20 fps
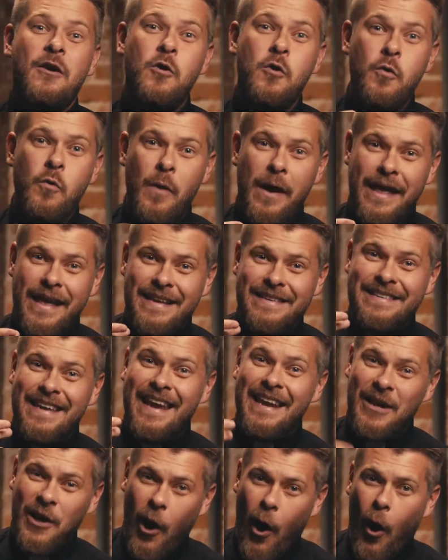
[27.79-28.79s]
who is
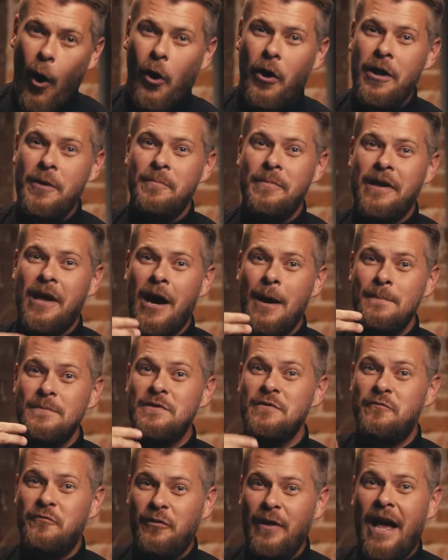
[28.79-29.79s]
incarnate, becomes
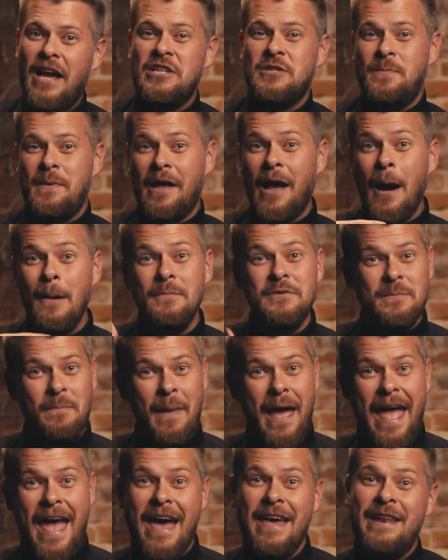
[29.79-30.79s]
flesh, becomes
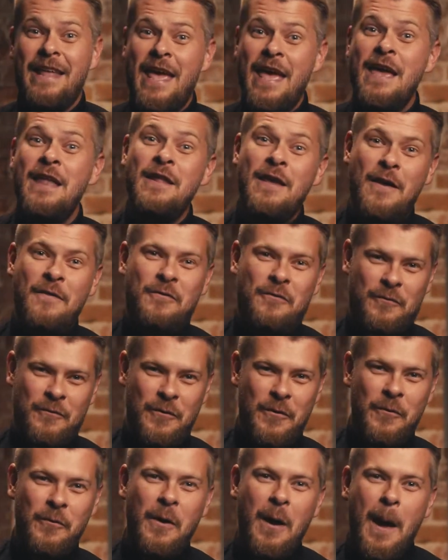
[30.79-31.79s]
man in and
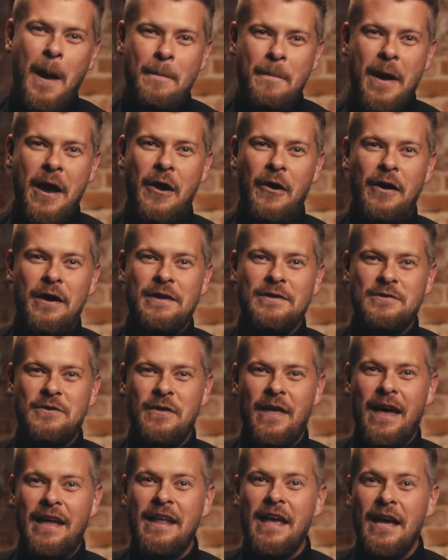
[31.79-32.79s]
through Mary, so
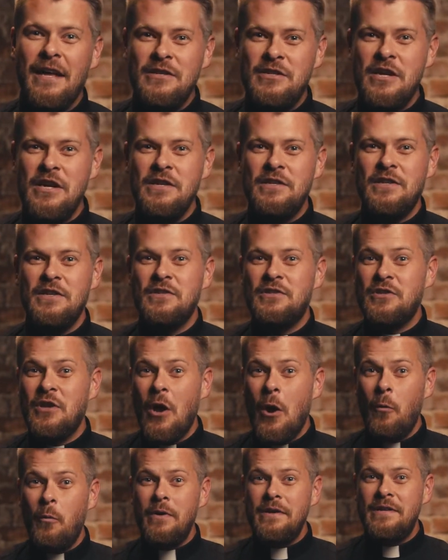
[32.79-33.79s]
that Jesus
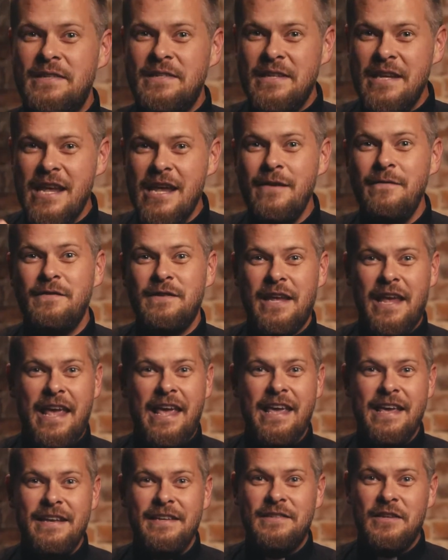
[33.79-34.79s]
receives
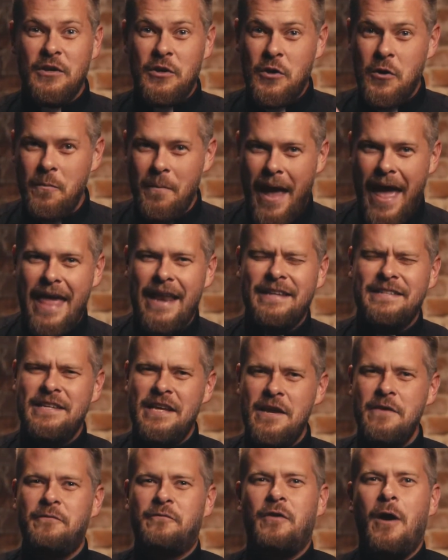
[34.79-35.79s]
his
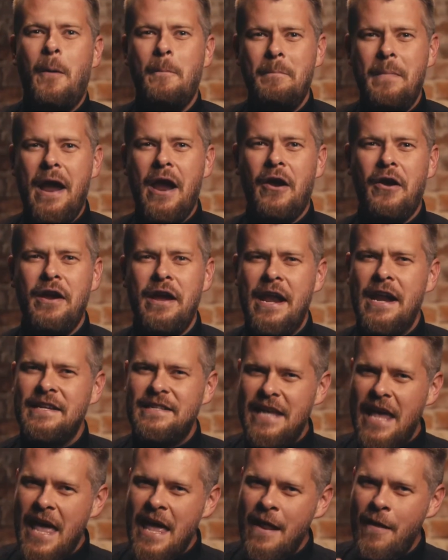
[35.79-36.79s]
humanity from Mary. And
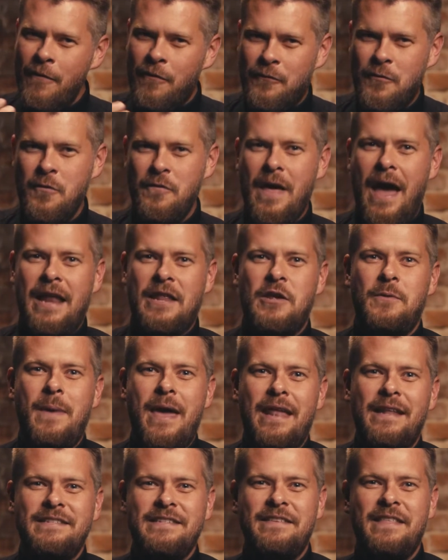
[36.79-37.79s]
it's in and through that
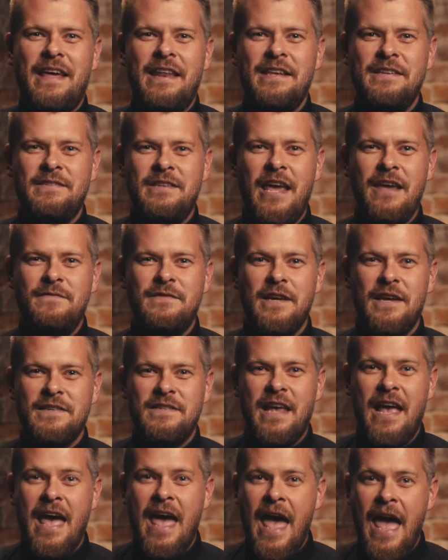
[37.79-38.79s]
humanity that he saves us.
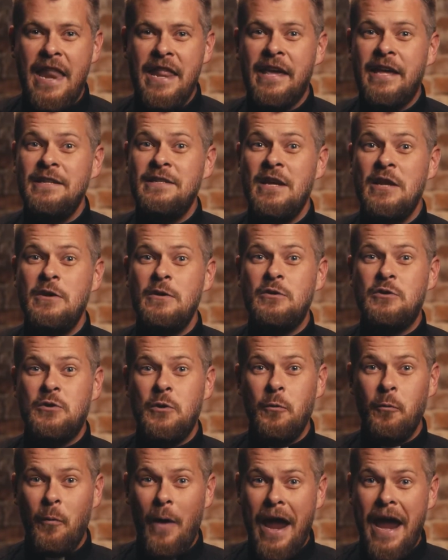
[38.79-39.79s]
And he continues
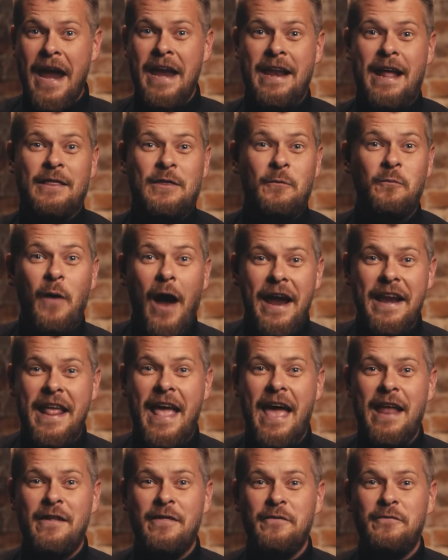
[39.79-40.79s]
to reign at the right
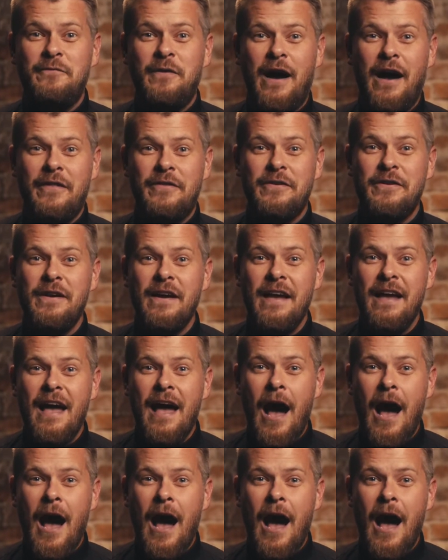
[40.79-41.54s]
hand of the Father